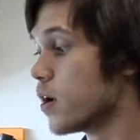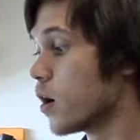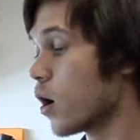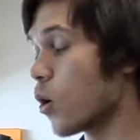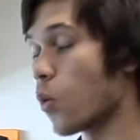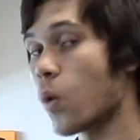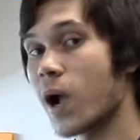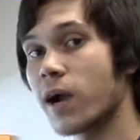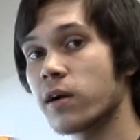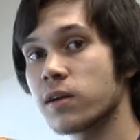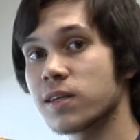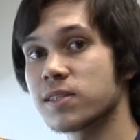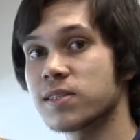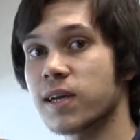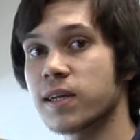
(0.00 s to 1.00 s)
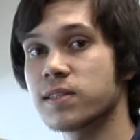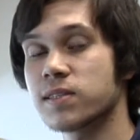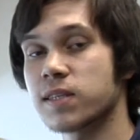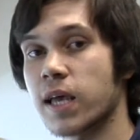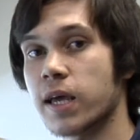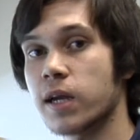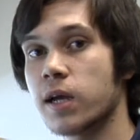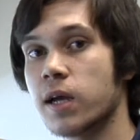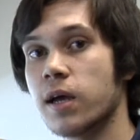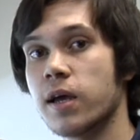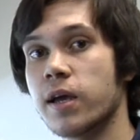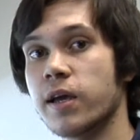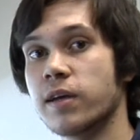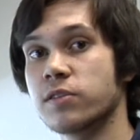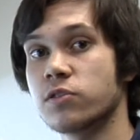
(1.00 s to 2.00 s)
A wireless headset
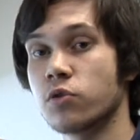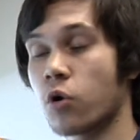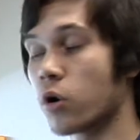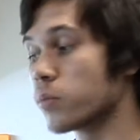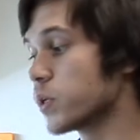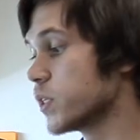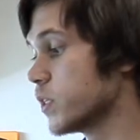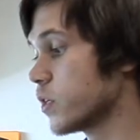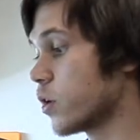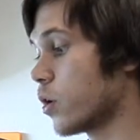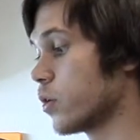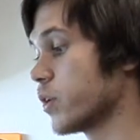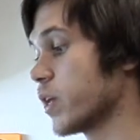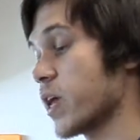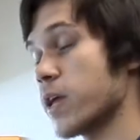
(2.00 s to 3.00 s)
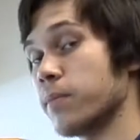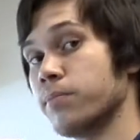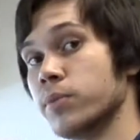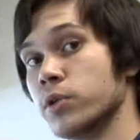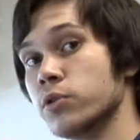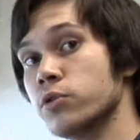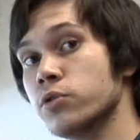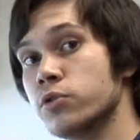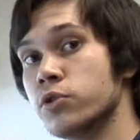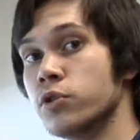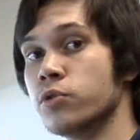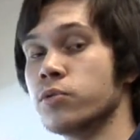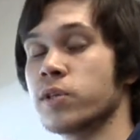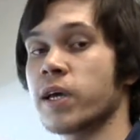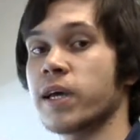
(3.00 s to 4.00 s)
is normally called a
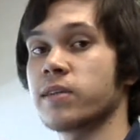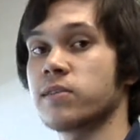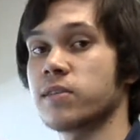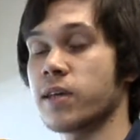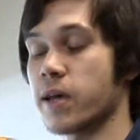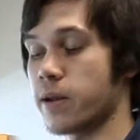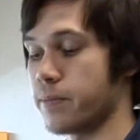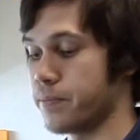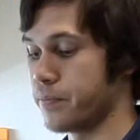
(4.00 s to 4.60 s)
Bluetooth headset.